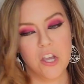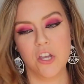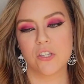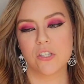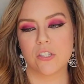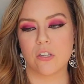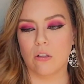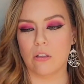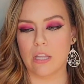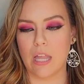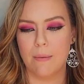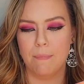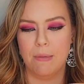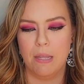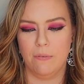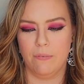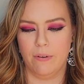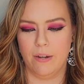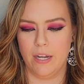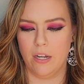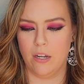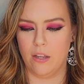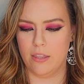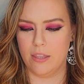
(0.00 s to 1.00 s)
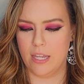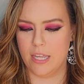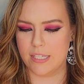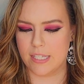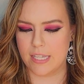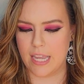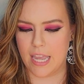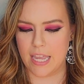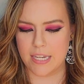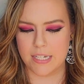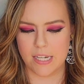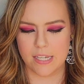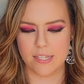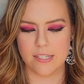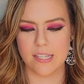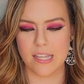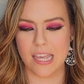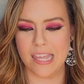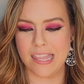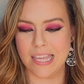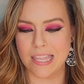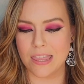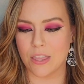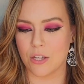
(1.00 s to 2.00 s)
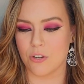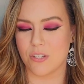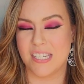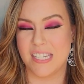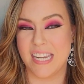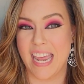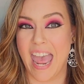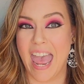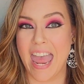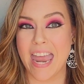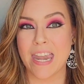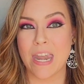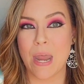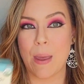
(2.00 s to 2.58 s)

So let me read on this. It does say that there's 10